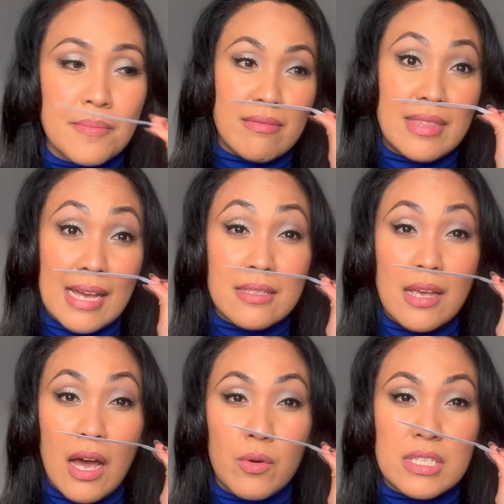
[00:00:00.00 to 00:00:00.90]
That's
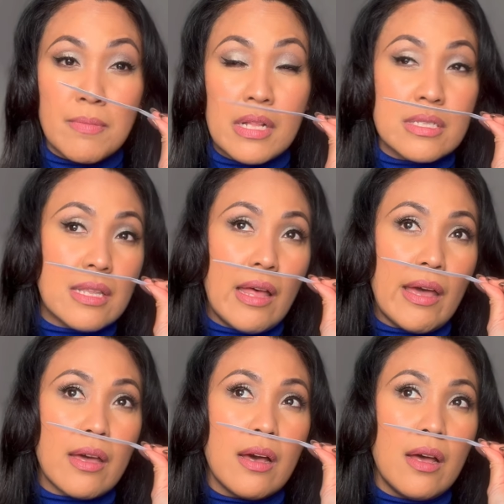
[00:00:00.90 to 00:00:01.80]
how it smells
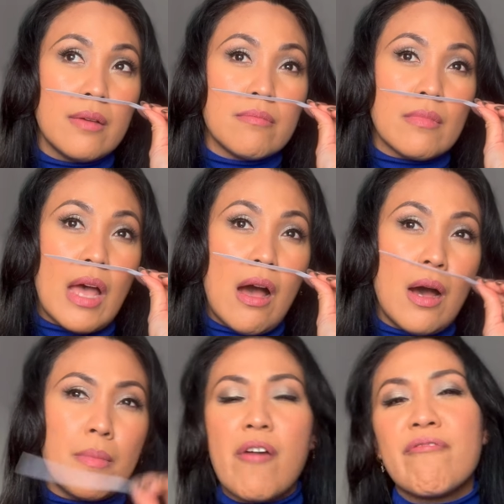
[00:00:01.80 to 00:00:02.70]
like.
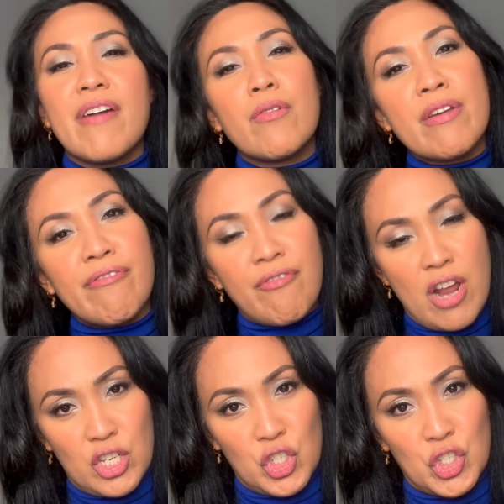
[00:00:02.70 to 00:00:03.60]
Um, very
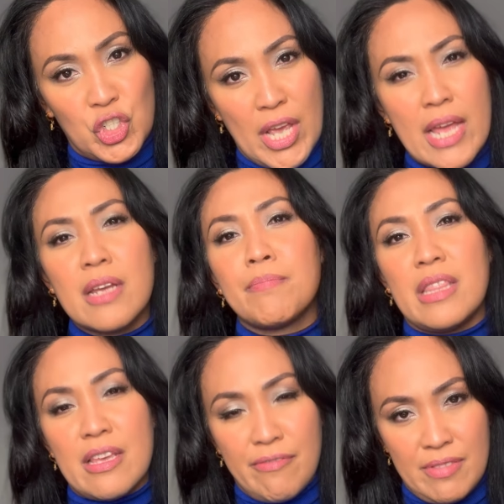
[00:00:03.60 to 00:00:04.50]
fresh and
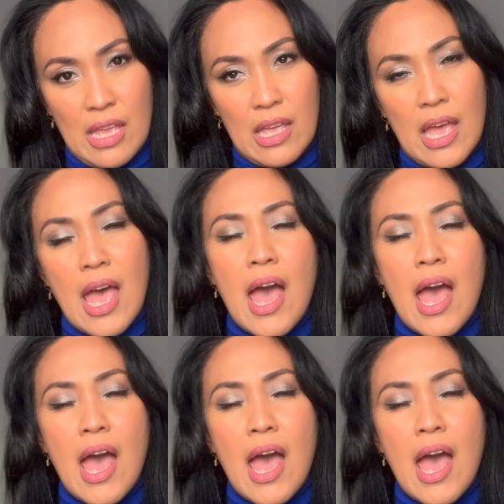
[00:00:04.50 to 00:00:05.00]
uplifting.